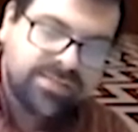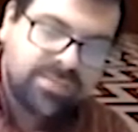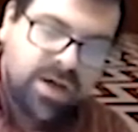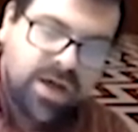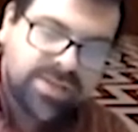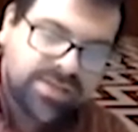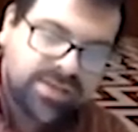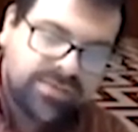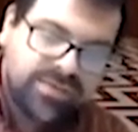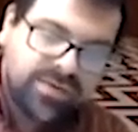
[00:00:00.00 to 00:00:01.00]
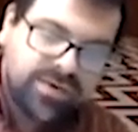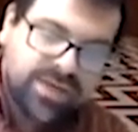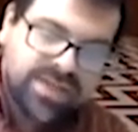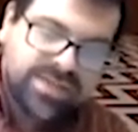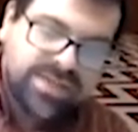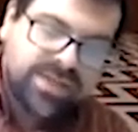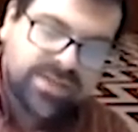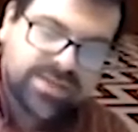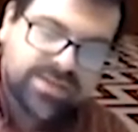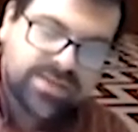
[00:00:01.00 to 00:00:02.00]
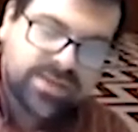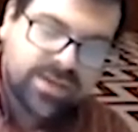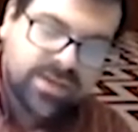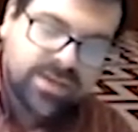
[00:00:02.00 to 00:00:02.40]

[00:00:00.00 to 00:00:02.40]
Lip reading: is positive 36